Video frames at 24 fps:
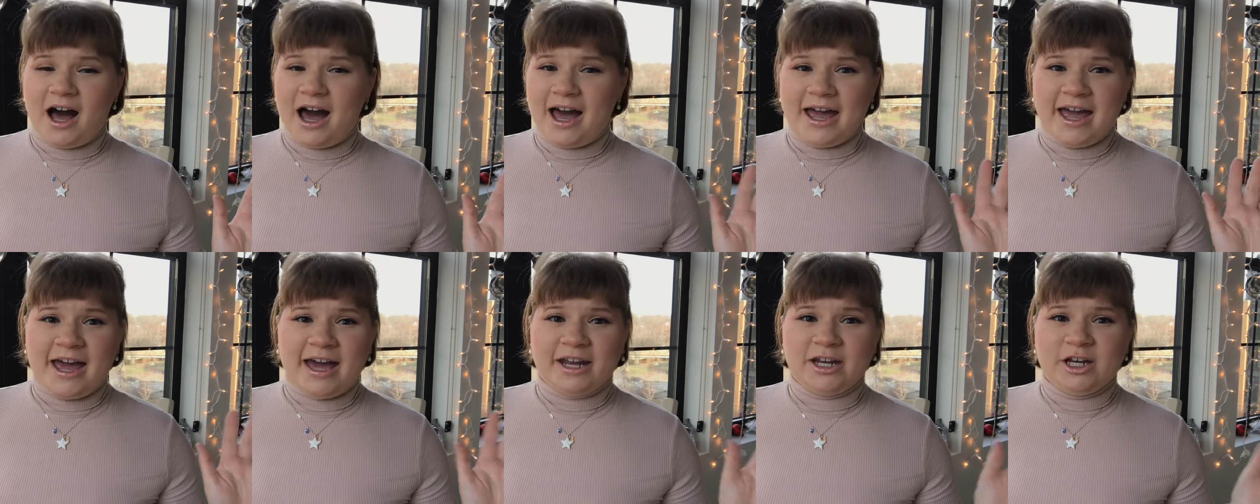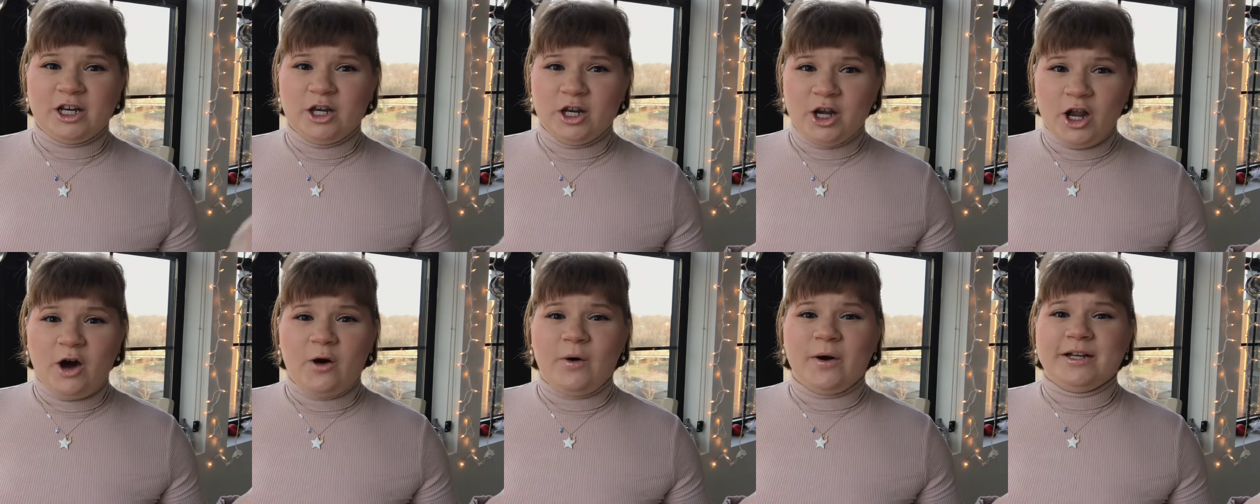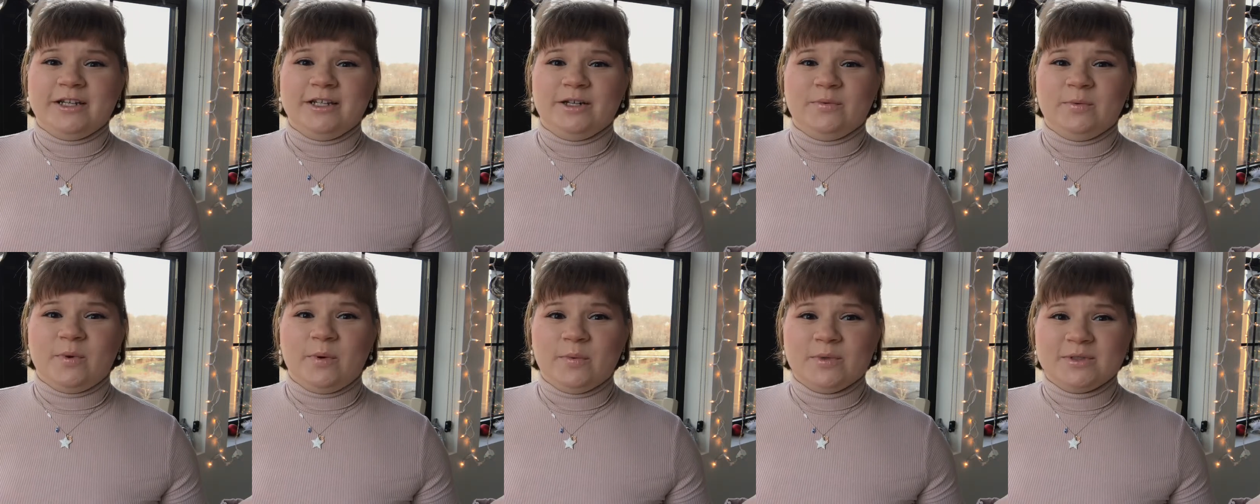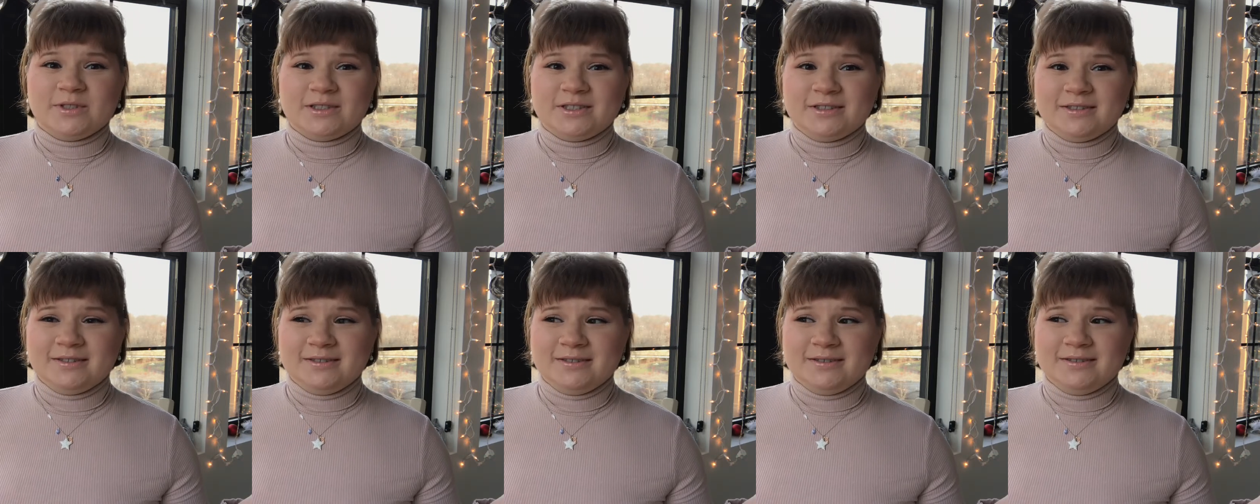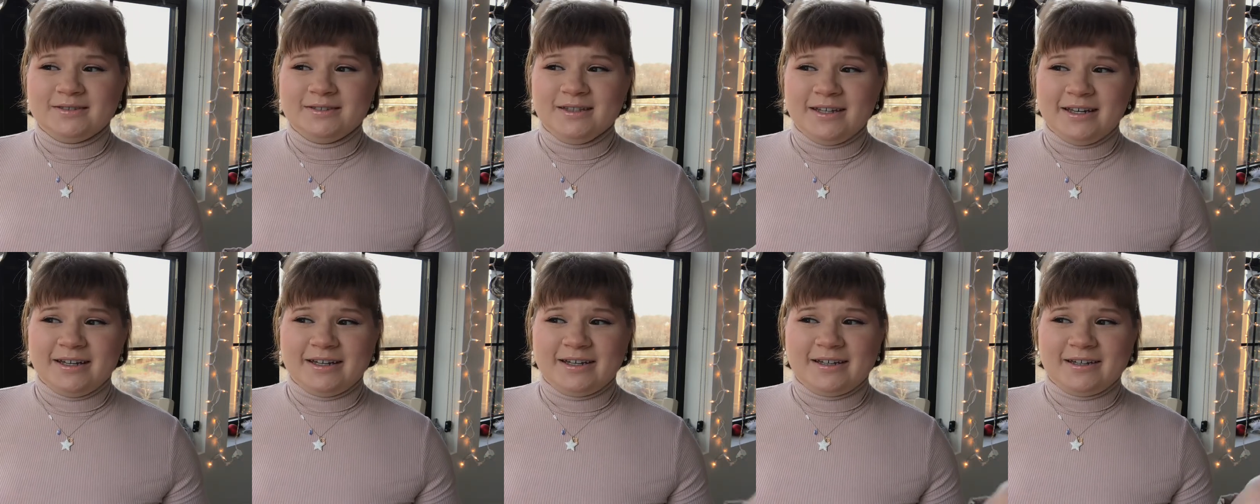I had no idea what was
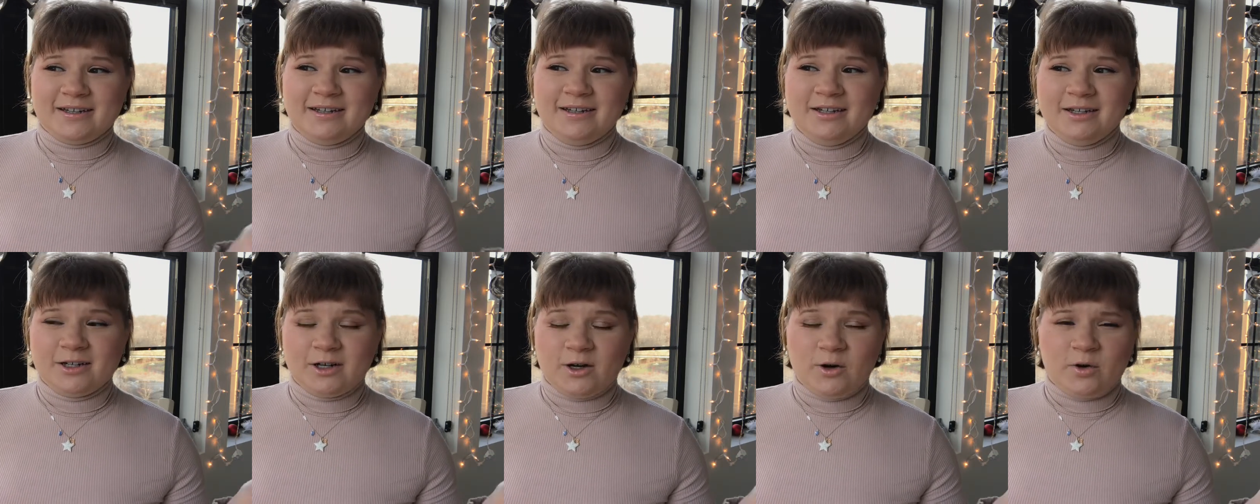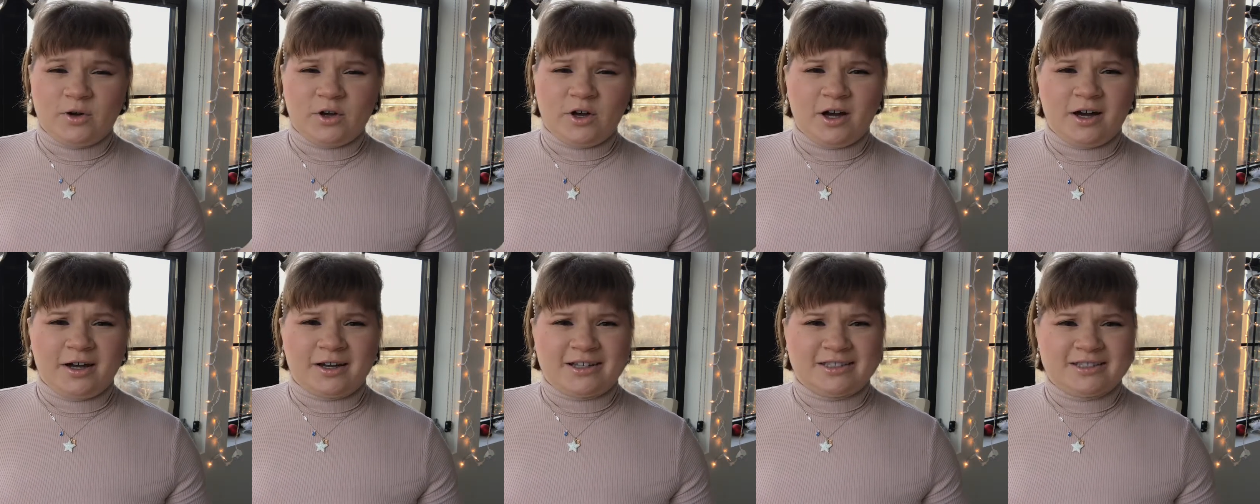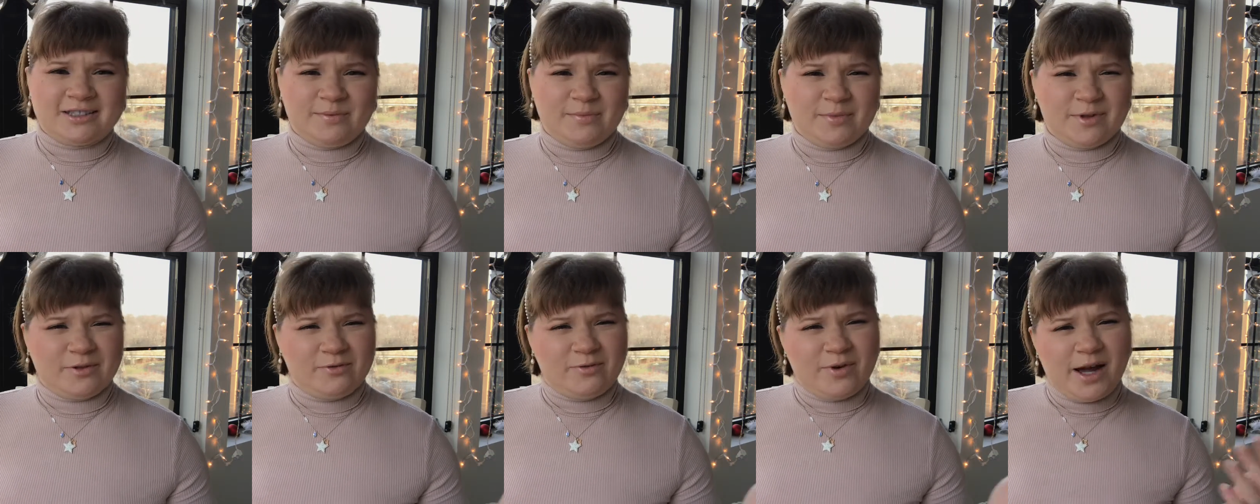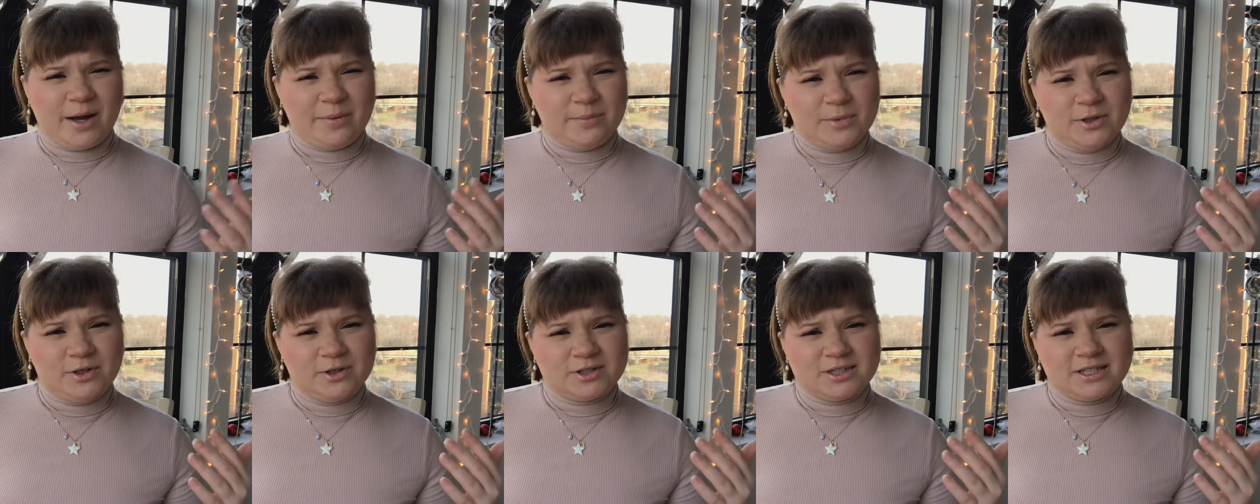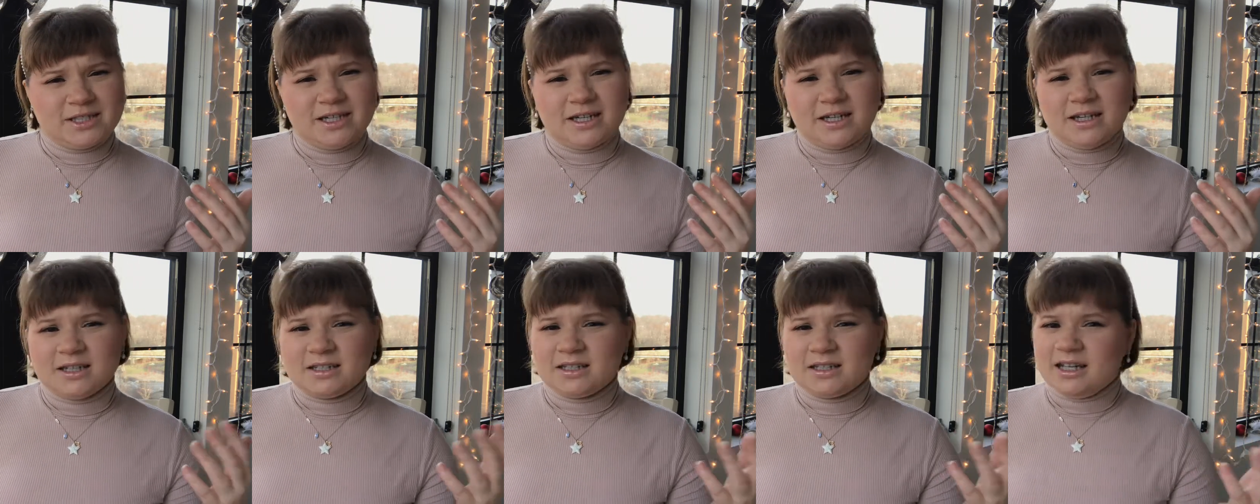like going on because I'm like, rap
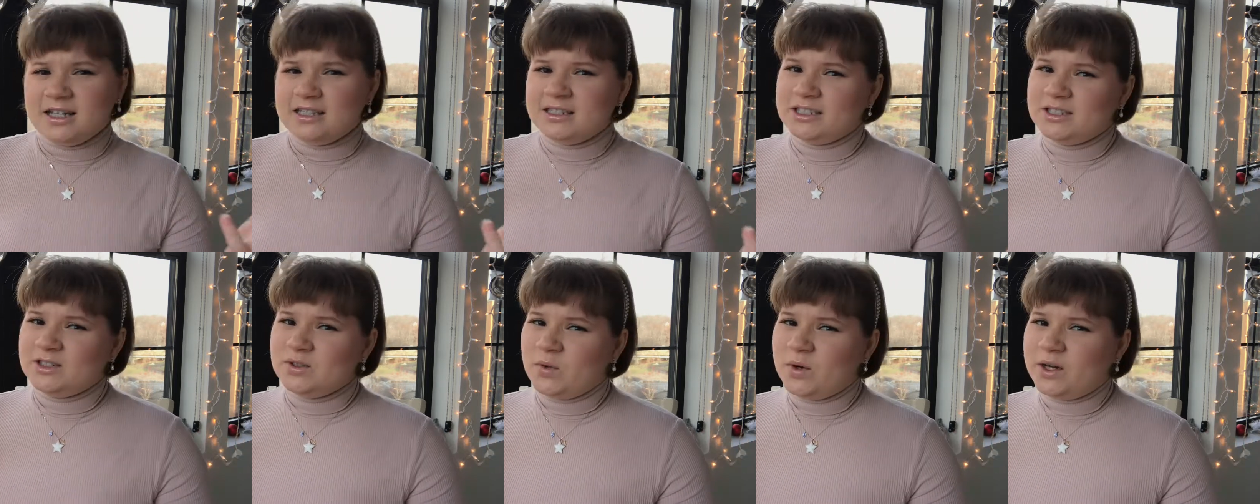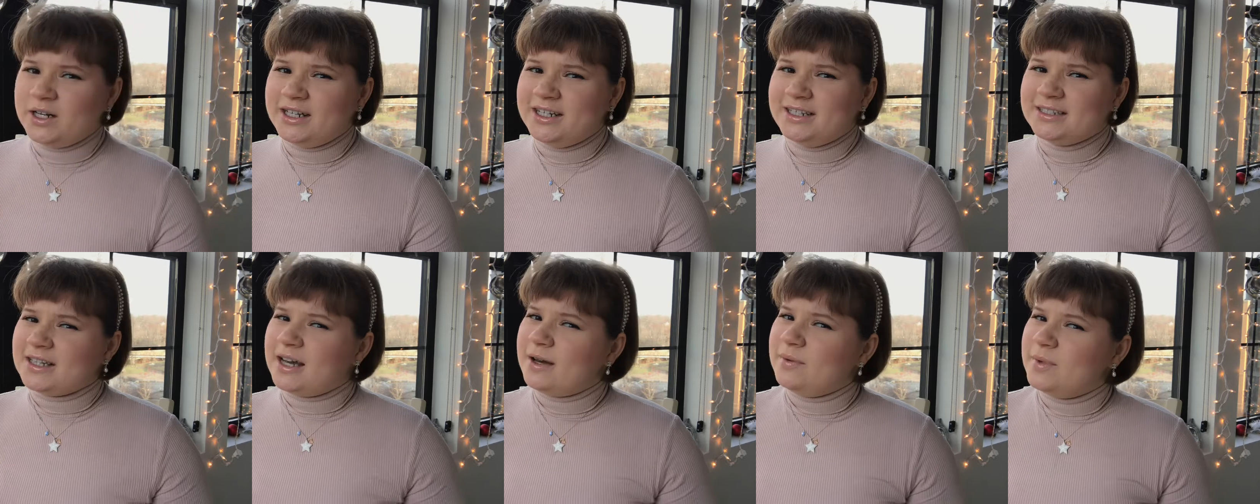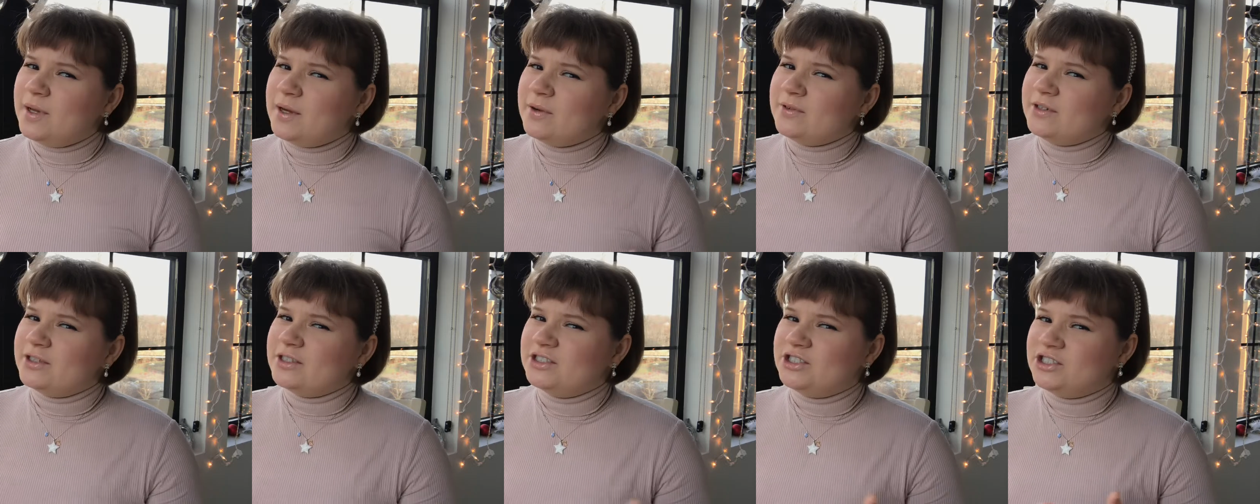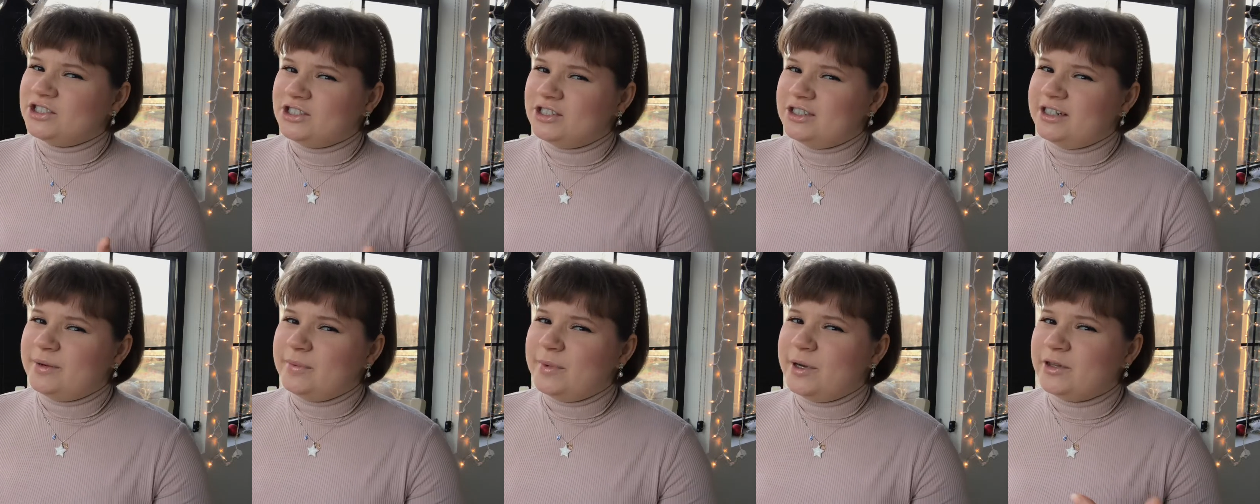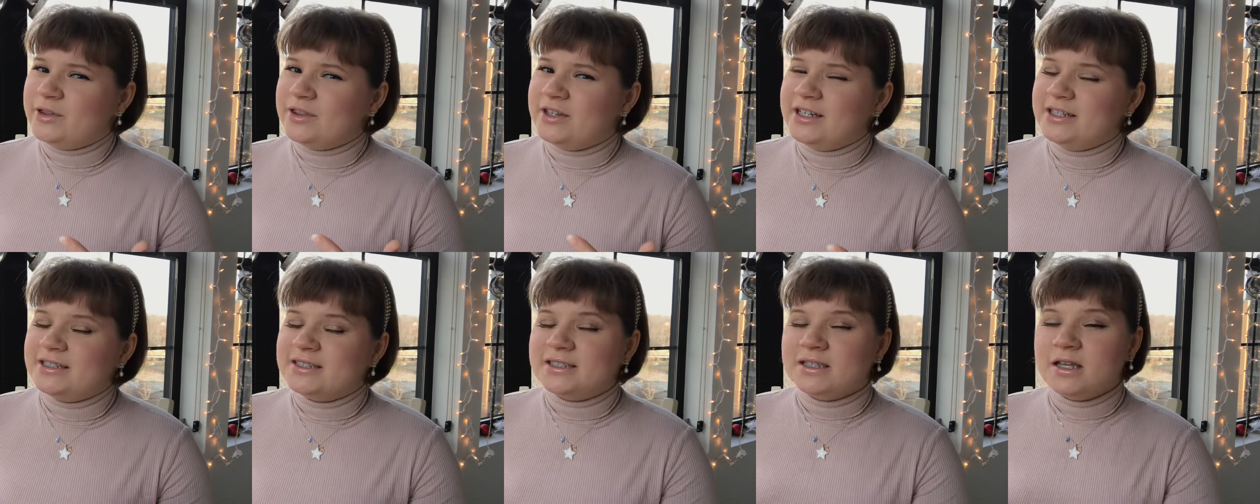music, 1920s, I'm not really sure about
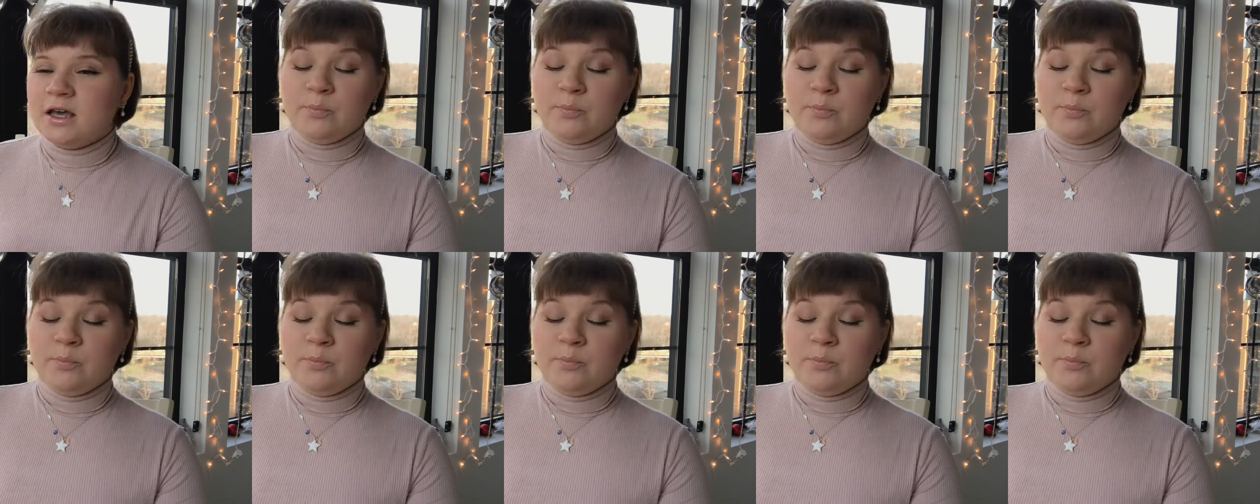this.